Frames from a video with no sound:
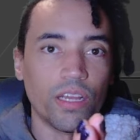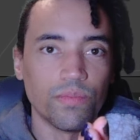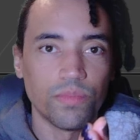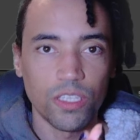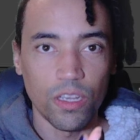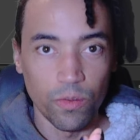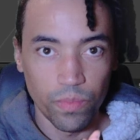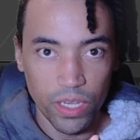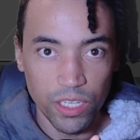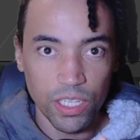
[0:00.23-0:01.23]
So
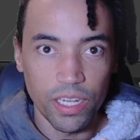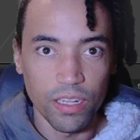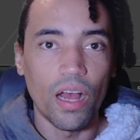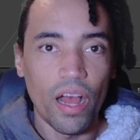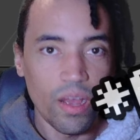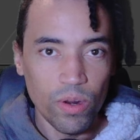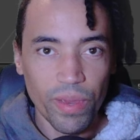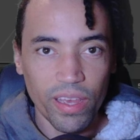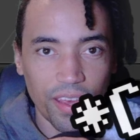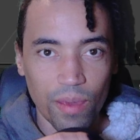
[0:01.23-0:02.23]
here's the deal. I want to
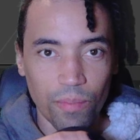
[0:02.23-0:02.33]
make a game.